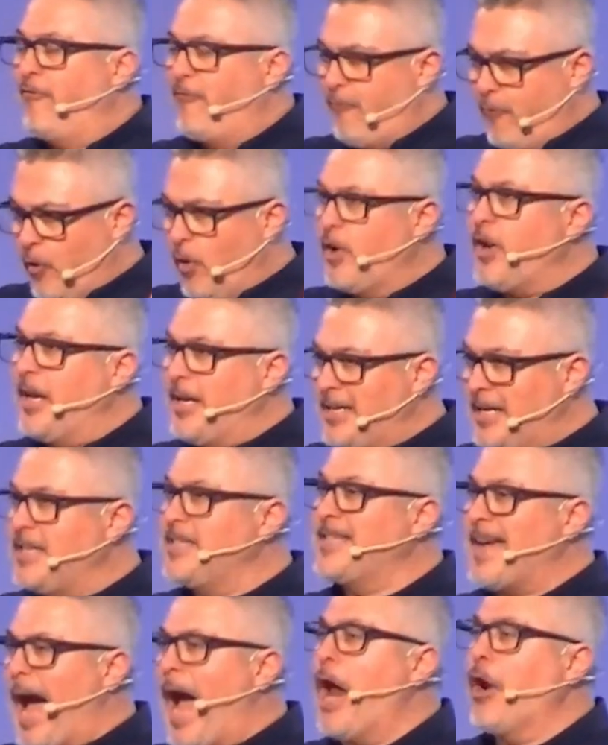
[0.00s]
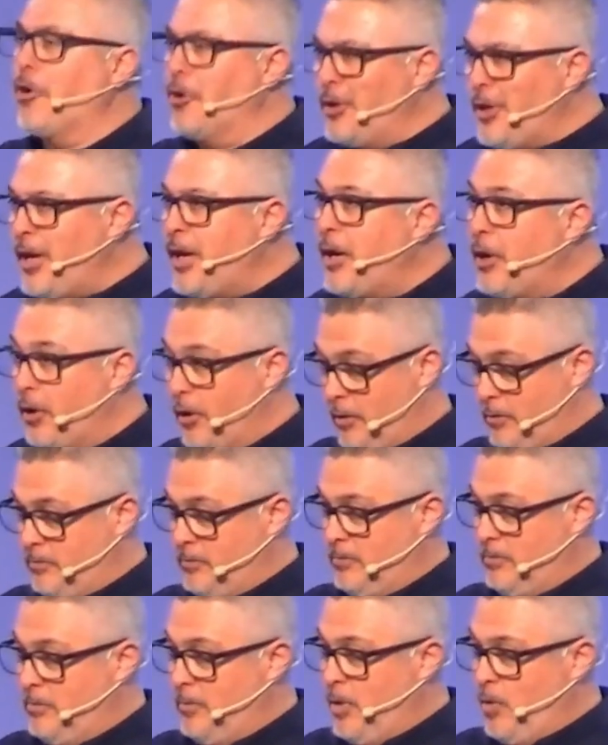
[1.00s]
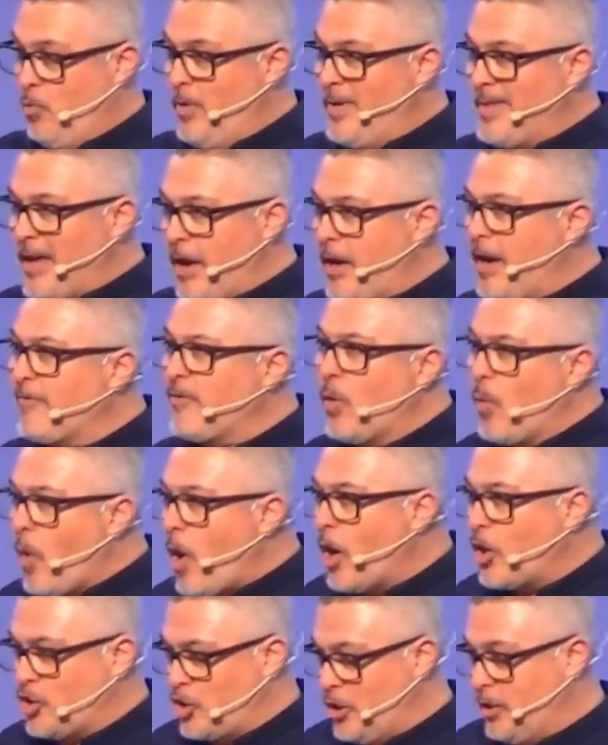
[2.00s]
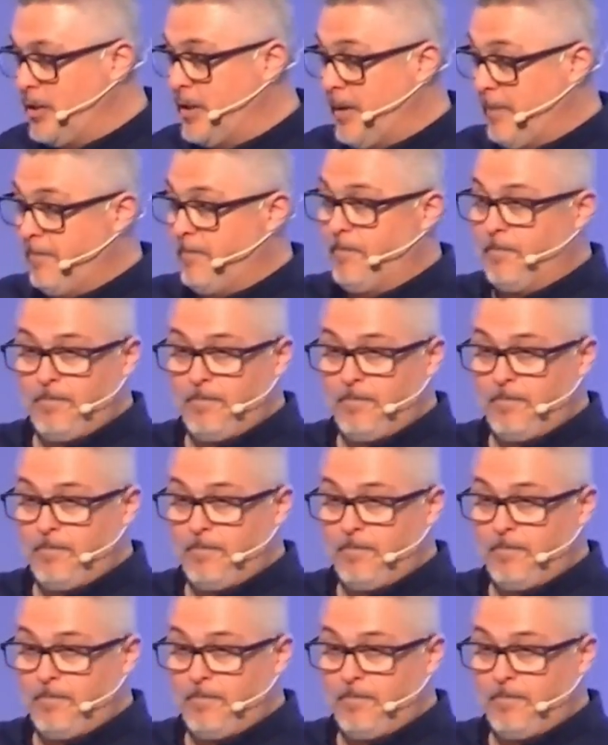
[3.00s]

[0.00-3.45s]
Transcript: for an entire year without ever washing them.